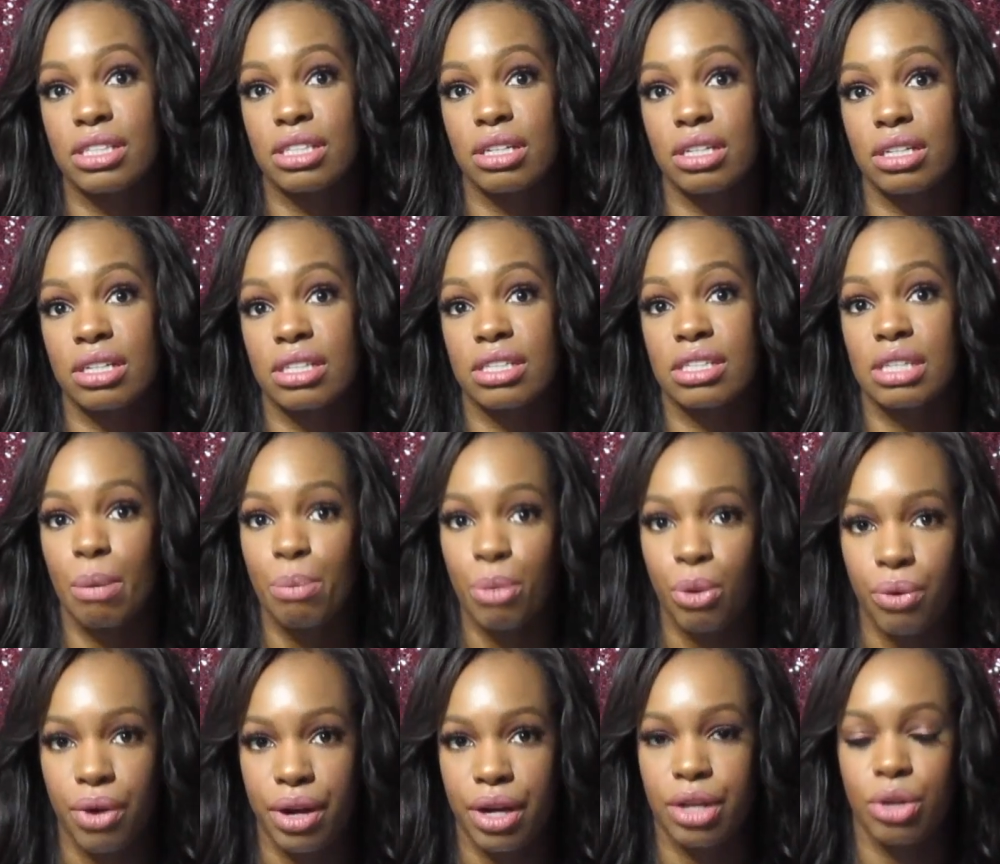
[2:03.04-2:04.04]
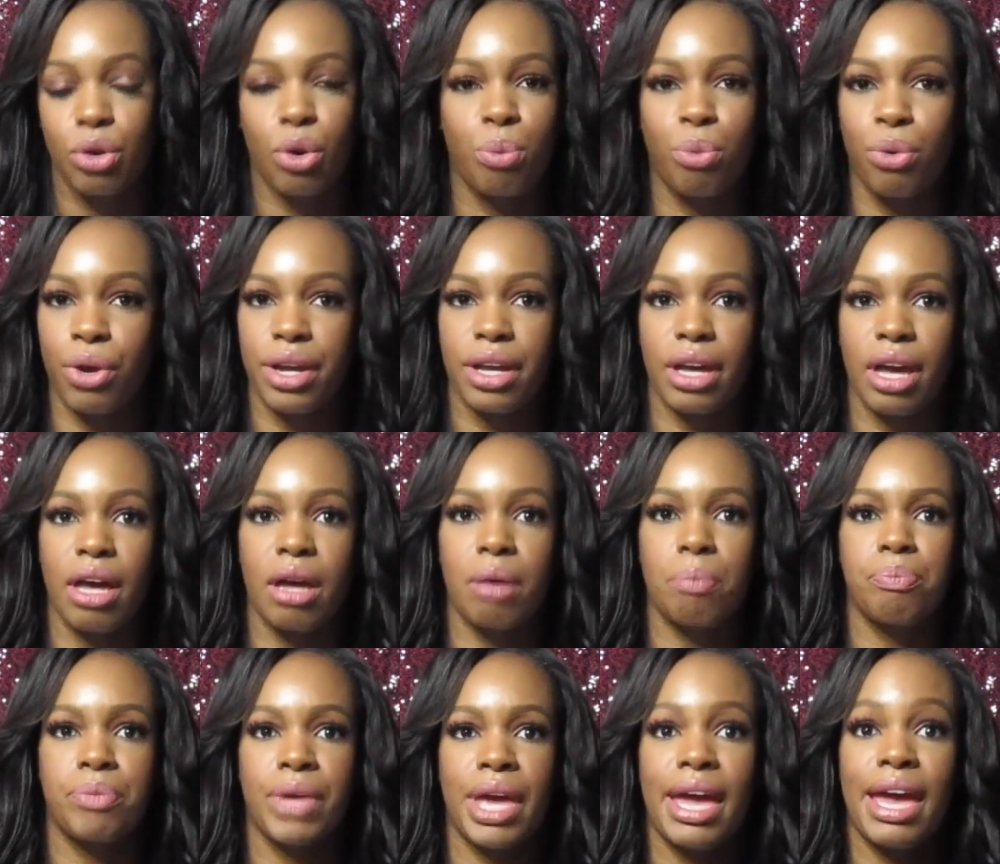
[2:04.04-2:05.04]
to separate or break up."
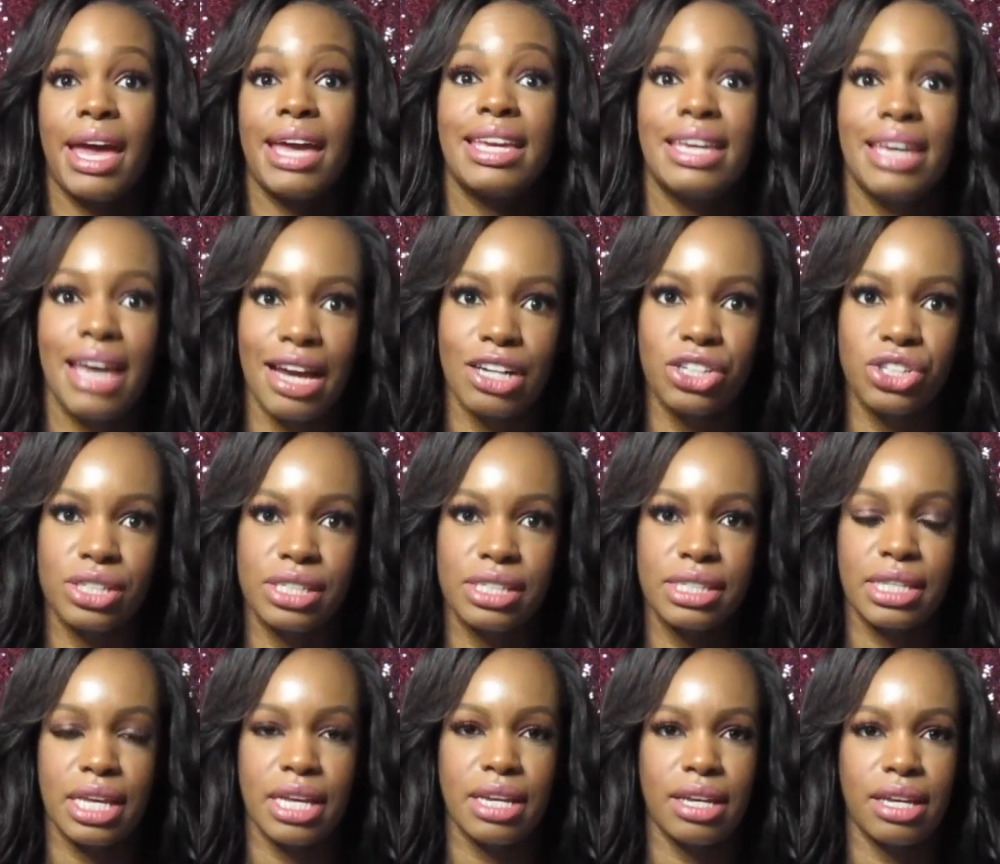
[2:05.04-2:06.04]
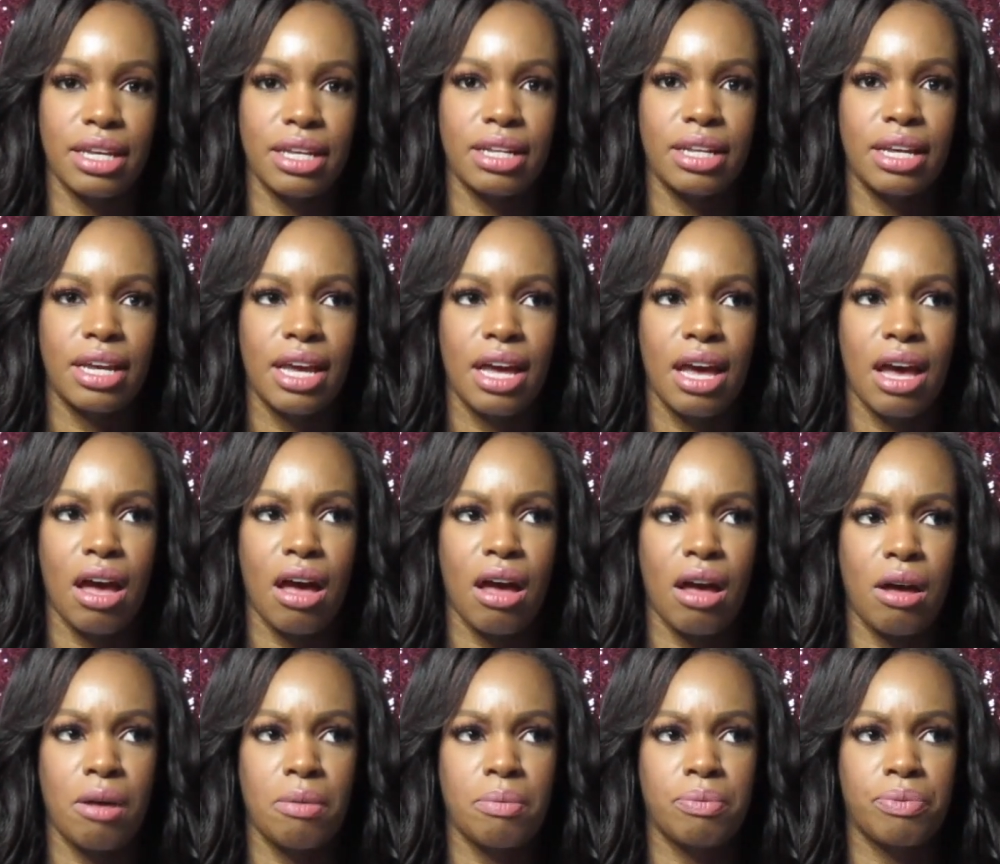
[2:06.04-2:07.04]
He actually said it.
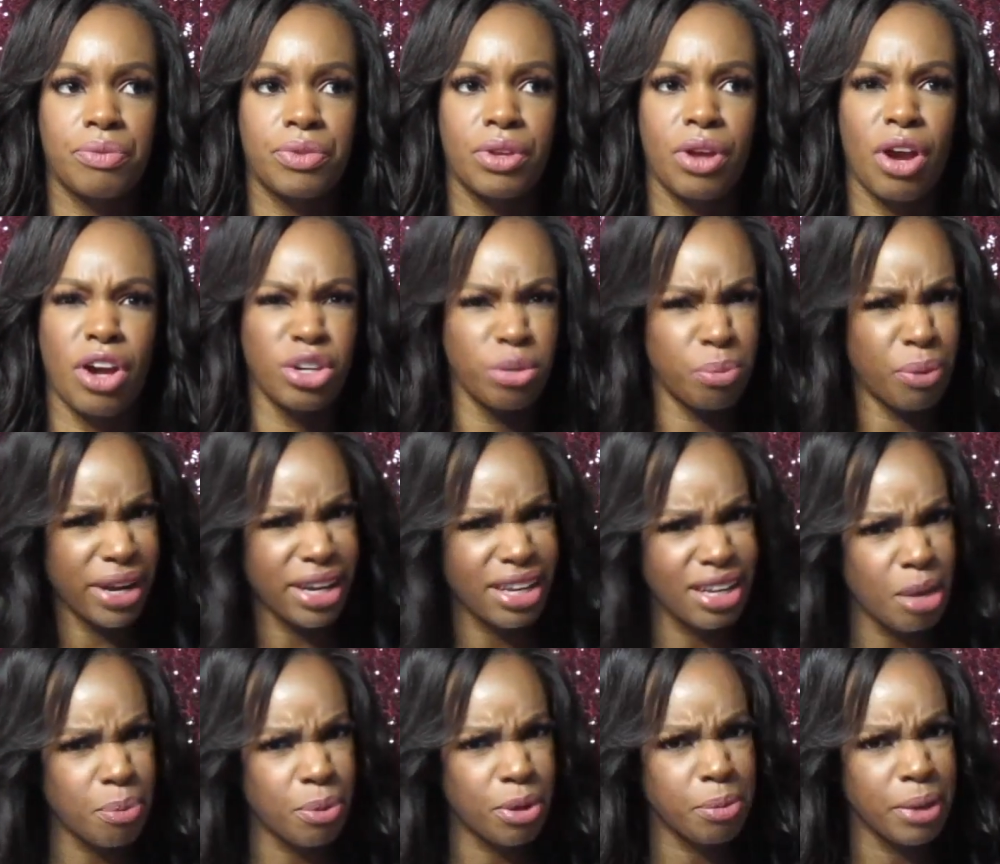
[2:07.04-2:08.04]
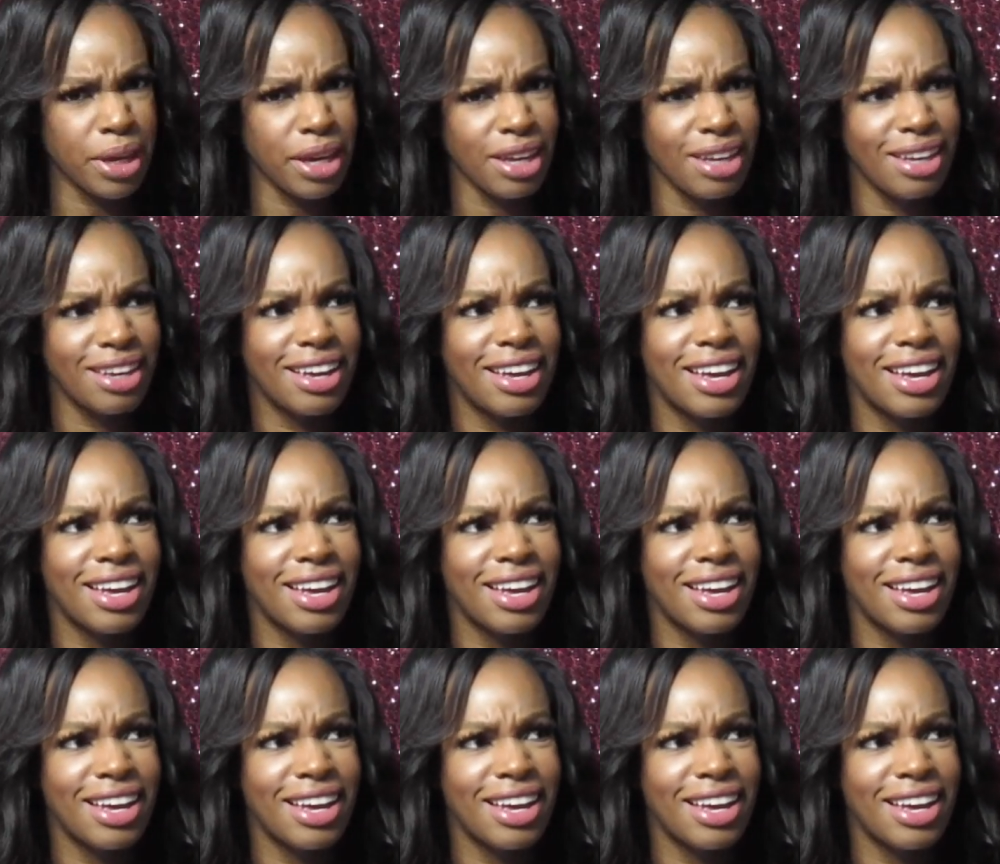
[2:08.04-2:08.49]
Are you breaking up with me?